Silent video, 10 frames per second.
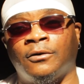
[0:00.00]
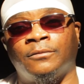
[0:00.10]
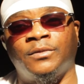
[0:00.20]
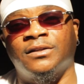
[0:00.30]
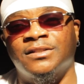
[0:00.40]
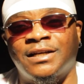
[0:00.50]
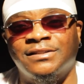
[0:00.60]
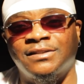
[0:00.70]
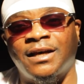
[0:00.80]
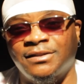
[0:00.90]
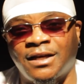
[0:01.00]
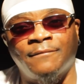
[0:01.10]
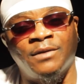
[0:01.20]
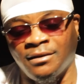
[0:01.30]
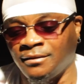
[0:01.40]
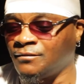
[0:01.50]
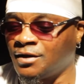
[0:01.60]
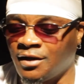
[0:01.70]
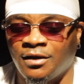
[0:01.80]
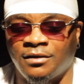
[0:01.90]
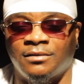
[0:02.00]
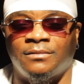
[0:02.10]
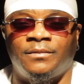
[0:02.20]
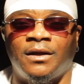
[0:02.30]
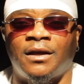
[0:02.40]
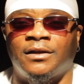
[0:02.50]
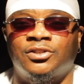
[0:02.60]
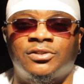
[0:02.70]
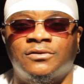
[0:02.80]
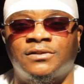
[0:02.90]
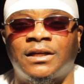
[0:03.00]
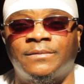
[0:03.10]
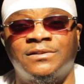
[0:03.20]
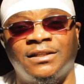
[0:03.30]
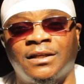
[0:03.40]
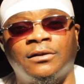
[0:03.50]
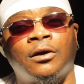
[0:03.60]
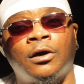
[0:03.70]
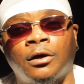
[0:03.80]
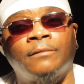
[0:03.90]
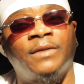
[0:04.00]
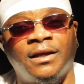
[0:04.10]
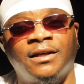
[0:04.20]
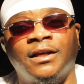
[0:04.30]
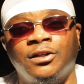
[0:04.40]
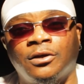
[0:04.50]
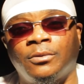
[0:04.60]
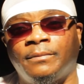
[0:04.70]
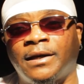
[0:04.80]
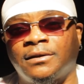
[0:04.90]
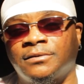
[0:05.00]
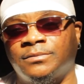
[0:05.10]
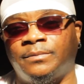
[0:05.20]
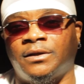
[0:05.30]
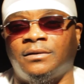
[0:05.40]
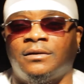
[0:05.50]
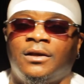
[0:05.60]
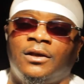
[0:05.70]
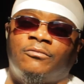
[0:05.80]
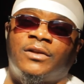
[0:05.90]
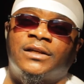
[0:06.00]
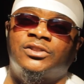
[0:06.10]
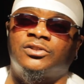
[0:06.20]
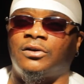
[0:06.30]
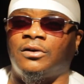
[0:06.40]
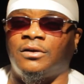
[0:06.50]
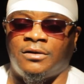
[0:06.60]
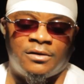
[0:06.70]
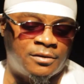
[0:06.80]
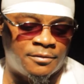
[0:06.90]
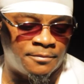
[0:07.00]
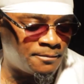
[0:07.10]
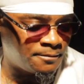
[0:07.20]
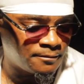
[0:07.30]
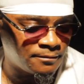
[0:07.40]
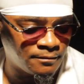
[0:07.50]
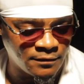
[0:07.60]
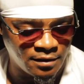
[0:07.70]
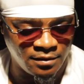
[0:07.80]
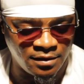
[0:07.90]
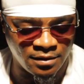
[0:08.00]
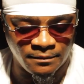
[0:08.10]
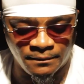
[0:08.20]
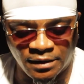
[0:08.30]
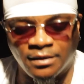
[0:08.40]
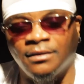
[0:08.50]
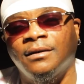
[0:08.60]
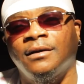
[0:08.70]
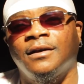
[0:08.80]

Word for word: own because I, I, I mean Killer B and Showstopper together are man they dope battlers but when I saw um, Killer B